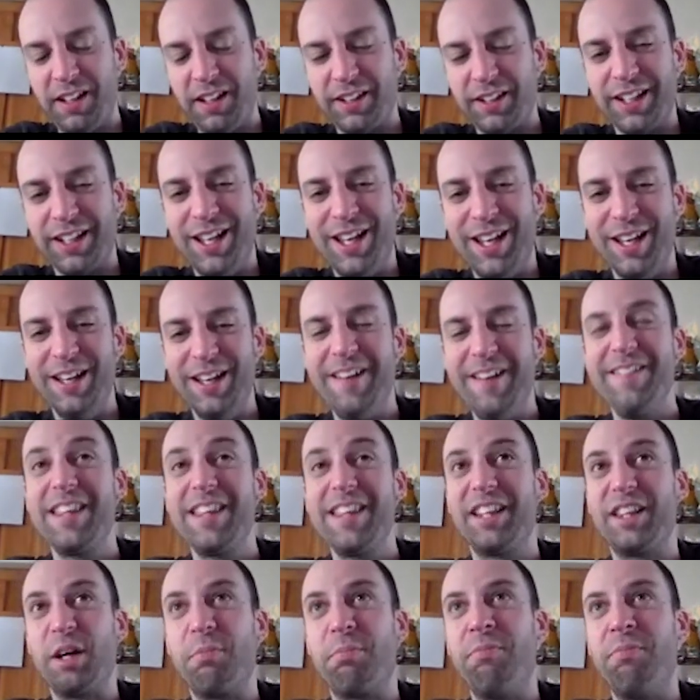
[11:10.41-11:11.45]
The,
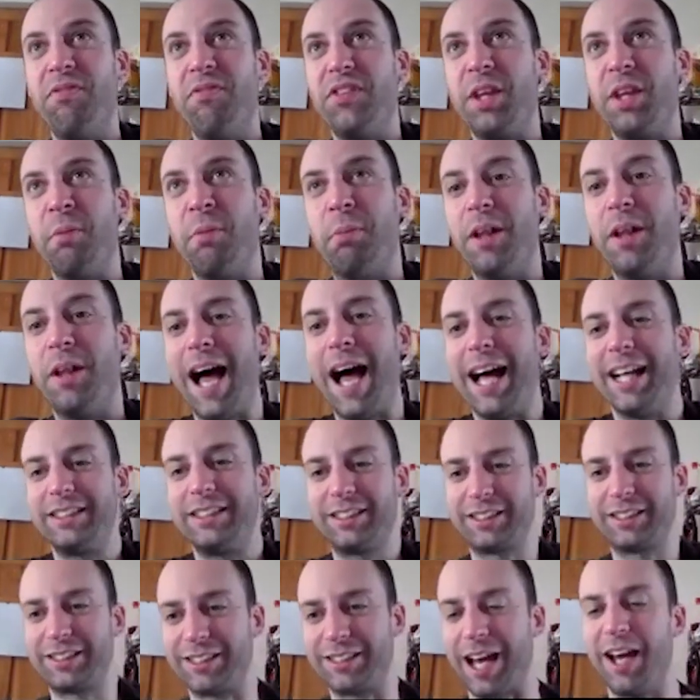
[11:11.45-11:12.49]
the the
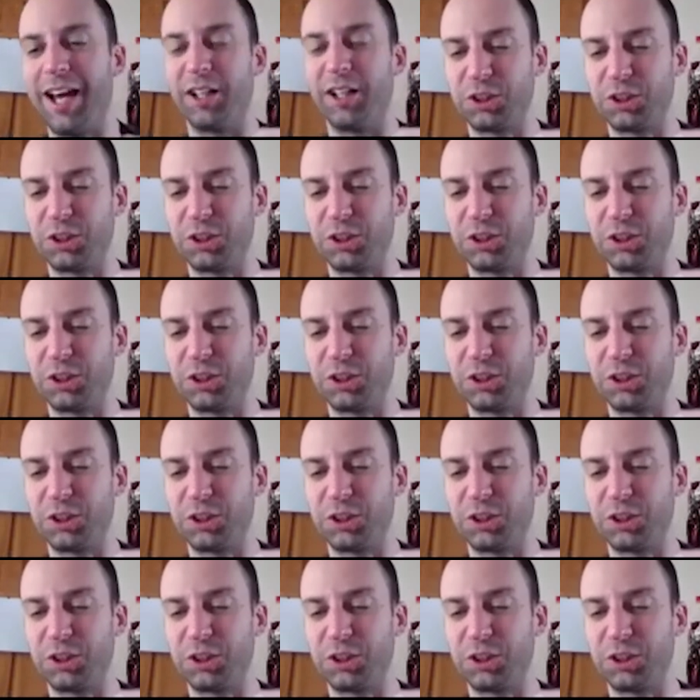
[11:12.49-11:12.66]
blasts uh,